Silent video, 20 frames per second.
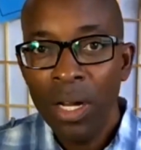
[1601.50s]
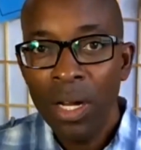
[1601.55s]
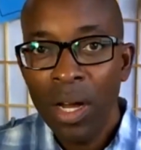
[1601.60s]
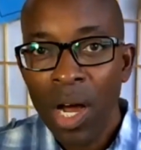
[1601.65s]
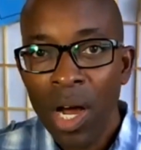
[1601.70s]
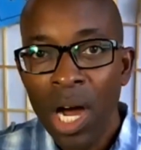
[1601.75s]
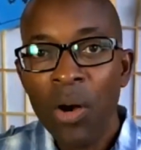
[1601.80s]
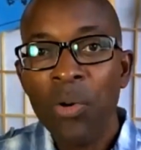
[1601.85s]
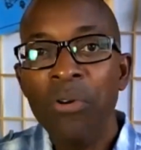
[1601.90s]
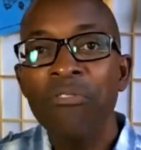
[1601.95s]

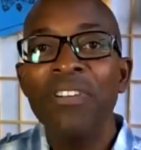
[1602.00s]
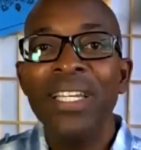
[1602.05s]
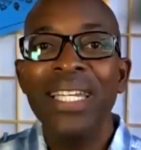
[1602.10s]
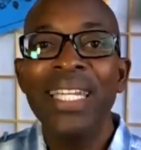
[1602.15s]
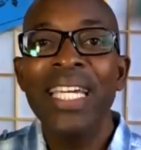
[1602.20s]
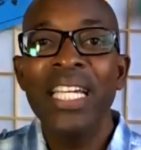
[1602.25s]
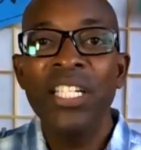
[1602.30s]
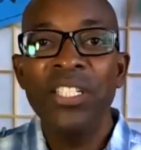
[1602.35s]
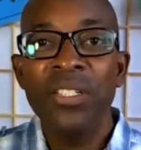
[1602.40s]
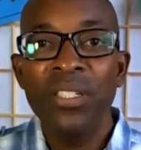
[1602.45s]
Our
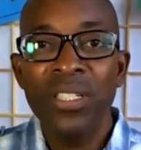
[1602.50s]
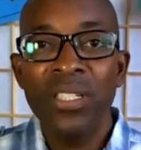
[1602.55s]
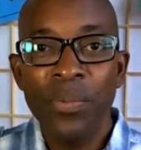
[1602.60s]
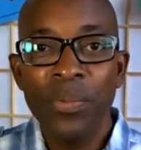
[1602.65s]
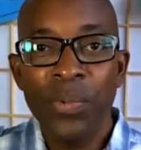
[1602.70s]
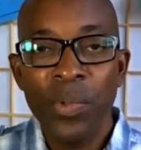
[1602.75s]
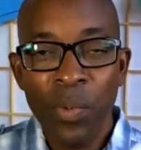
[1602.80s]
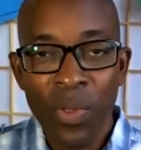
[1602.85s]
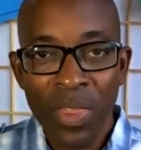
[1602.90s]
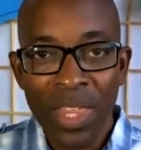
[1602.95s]

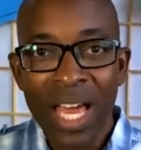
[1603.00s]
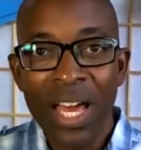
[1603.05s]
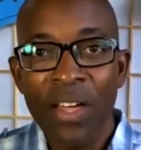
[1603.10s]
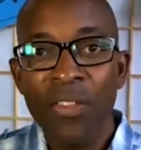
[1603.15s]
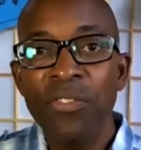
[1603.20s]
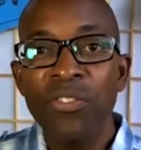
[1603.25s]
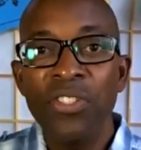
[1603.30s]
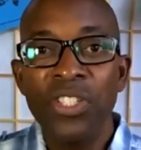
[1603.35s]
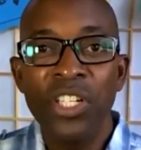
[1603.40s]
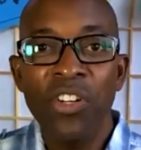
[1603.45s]
relationships with
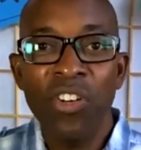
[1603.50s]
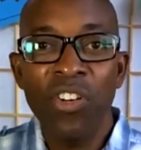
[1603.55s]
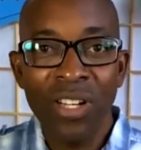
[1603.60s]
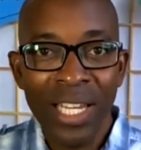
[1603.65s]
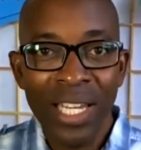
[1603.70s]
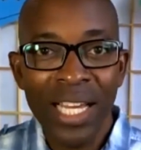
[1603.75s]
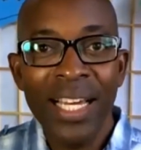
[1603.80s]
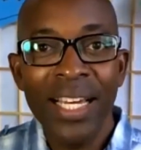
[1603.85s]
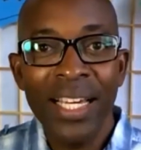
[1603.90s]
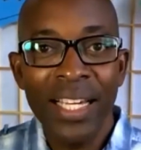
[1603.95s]
others in our
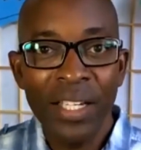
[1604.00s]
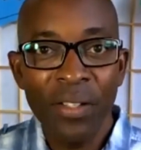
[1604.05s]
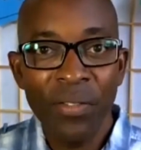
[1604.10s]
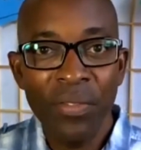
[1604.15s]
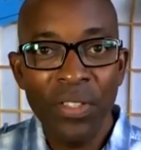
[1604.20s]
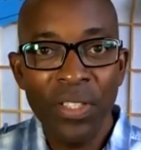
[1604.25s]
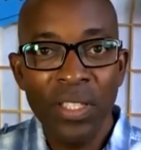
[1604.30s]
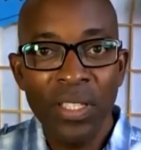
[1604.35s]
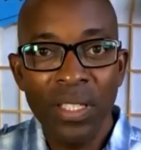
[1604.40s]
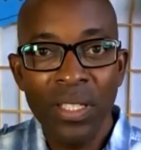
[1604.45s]

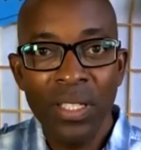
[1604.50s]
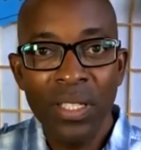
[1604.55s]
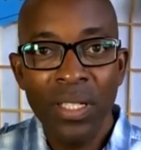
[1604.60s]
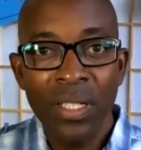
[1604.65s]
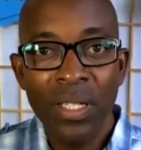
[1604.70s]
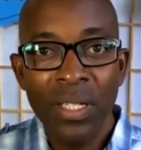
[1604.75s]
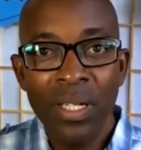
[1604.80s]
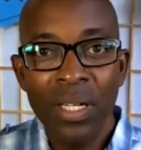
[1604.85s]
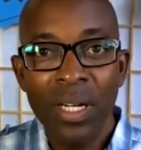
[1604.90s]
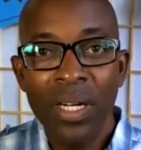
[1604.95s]
lives
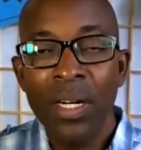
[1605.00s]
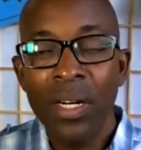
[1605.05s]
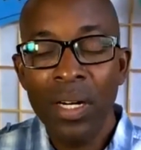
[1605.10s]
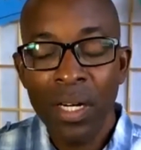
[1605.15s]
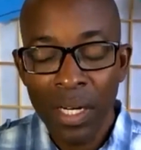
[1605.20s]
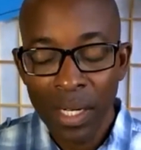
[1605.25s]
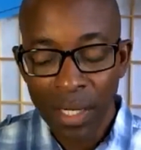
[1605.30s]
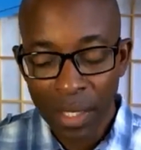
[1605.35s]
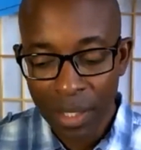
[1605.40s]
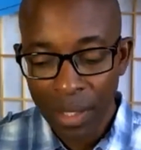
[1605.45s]

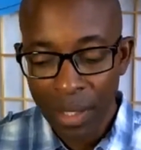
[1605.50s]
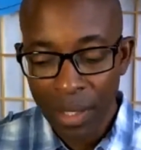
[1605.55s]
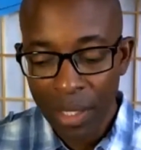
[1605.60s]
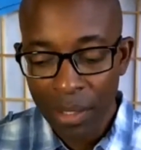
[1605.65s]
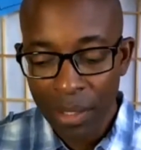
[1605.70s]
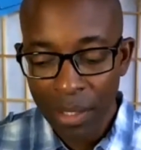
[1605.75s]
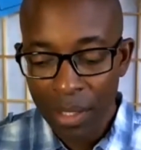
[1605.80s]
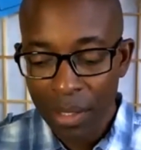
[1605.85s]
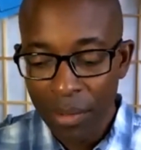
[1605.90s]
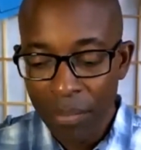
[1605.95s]
are
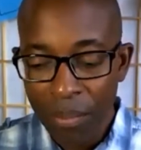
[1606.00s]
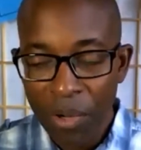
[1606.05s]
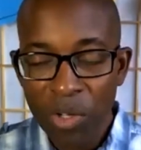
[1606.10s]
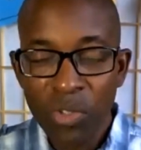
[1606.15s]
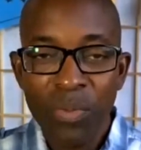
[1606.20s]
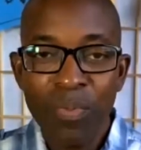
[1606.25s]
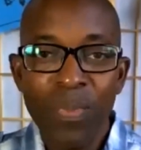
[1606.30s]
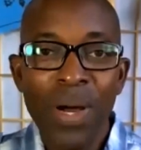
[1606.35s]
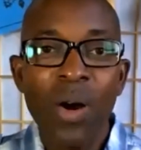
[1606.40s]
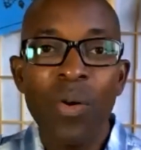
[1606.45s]
the
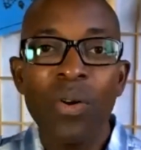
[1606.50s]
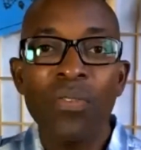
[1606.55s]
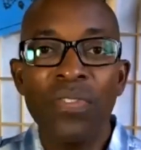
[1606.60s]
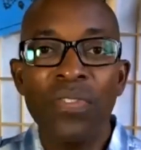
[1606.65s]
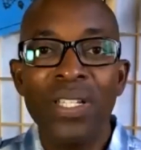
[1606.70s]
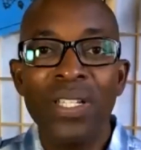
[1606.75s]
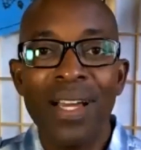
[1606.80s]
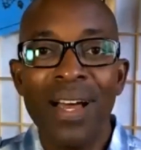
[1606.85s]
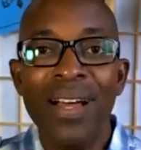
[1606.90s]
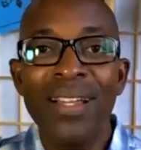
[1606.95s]
most
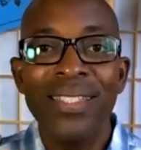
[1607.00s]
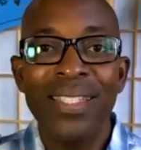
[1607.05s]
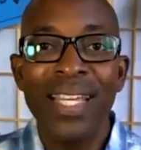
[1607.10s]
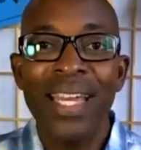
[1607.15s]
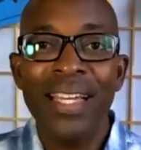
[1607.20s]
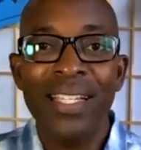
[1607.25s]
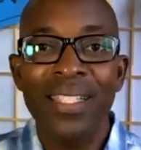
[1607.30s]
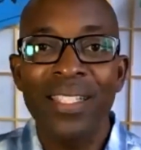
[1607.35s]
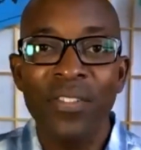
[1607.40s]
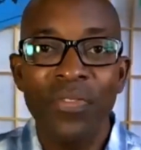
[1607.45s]
powerful
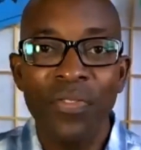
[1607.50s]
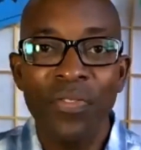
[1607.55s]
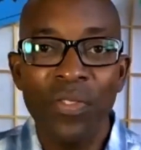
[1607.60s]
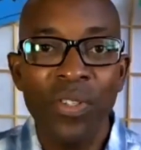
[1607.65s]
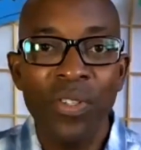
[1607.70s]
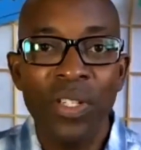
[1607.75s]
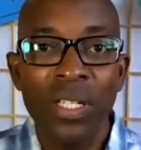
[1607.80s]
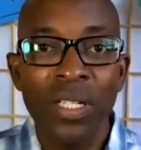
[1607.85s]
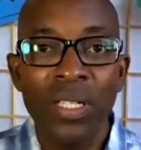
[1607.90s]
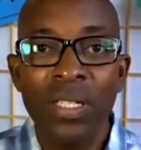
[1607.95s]
context
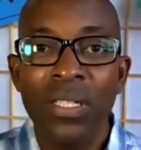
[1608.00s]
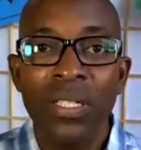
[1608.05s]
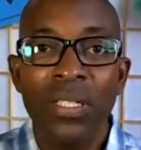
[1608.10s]
for